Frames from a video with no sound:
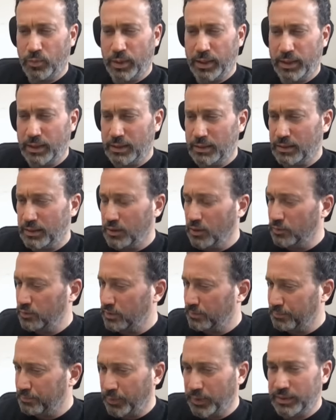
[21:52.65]
when it
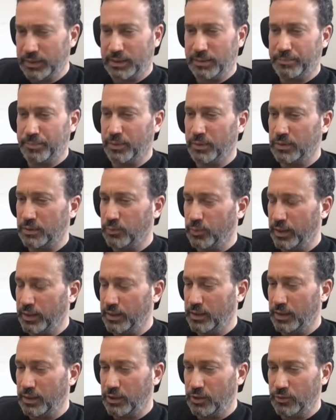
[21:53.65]
those principles,
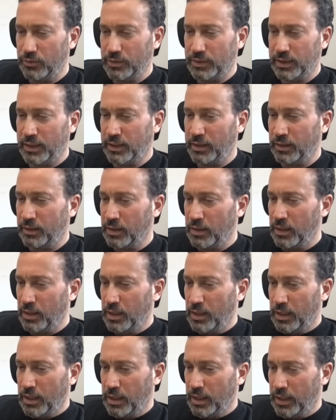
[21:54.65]
when they're using
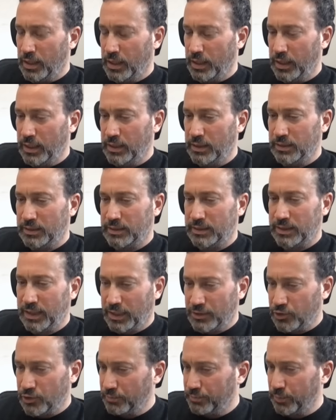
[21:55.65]
uh, in
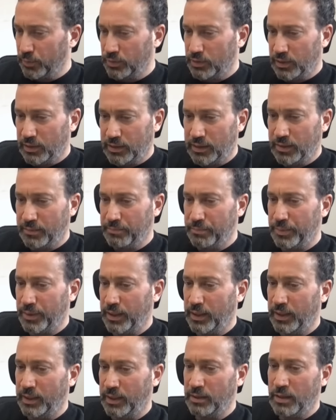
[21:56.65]
such a brutal
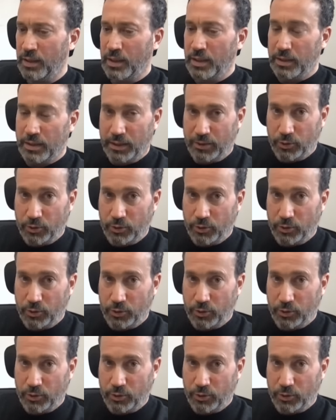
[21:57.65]
campaign,